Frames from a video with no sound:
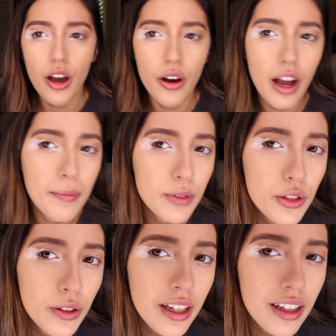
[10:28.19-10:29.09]
I'm
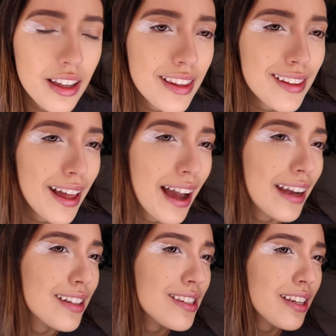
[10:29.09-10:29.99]
doing the
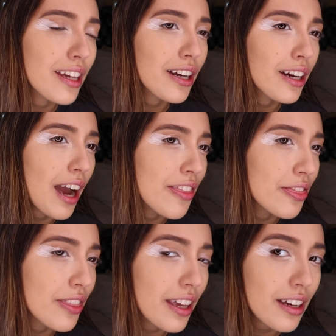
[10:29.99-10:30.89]
lines here. I
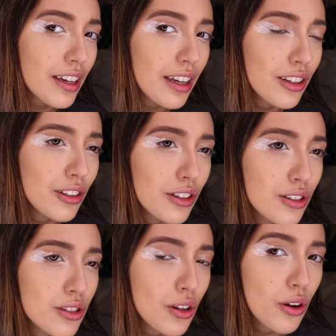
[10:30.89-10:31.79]
think it
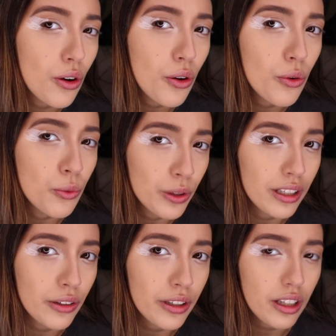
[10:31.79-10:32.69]
looks
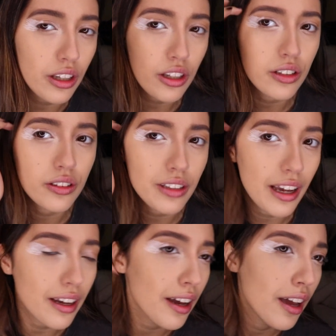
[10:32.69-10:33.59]
really, really cute.
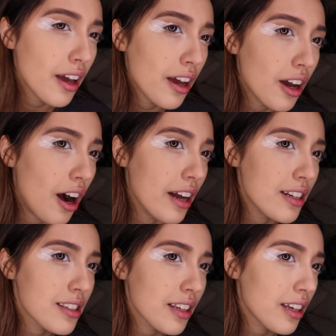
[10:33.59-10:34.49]
Like,
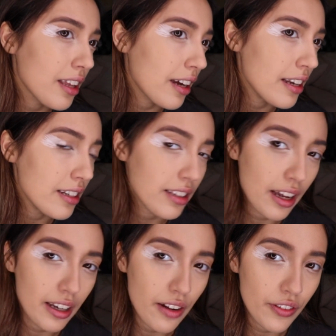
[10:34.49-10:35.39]
honestly, like, I didn't
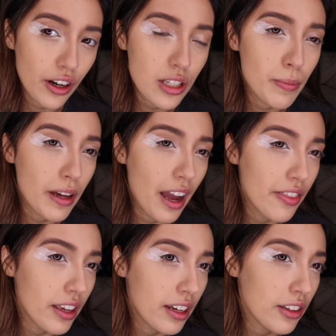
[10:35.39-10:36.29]
like it at first, but I
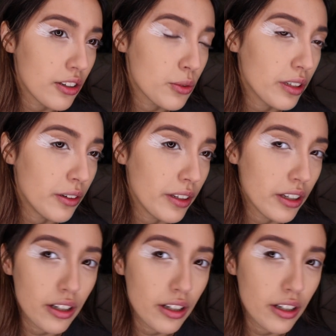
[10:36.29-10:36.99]
think it looks really, really